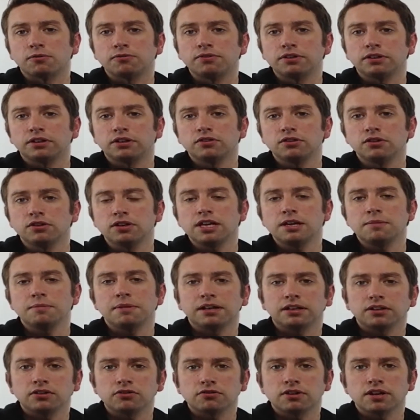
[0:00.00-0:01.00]
Fill in your
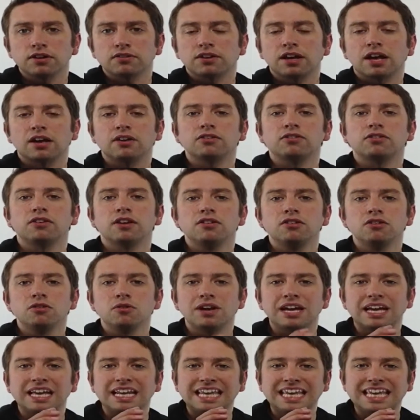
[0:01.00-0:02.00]
email address. I'll send you
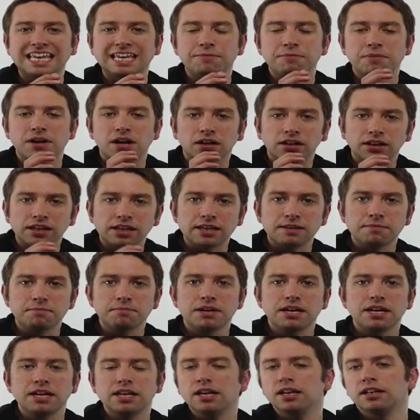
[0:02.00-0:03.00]
an email
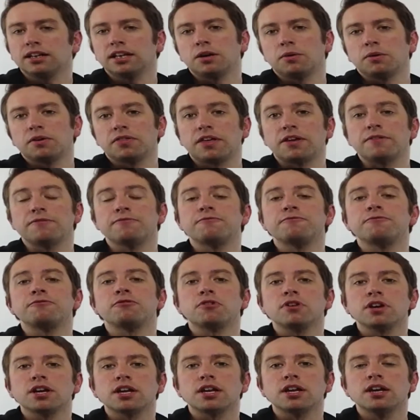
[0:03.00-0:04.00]
immediately with a
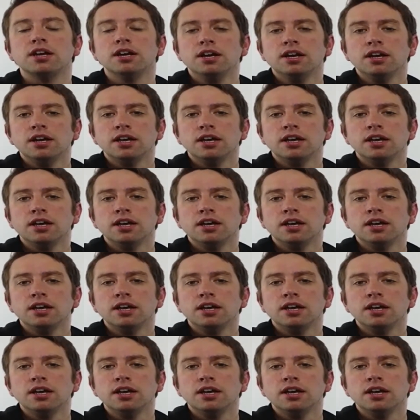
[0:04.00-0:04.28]
free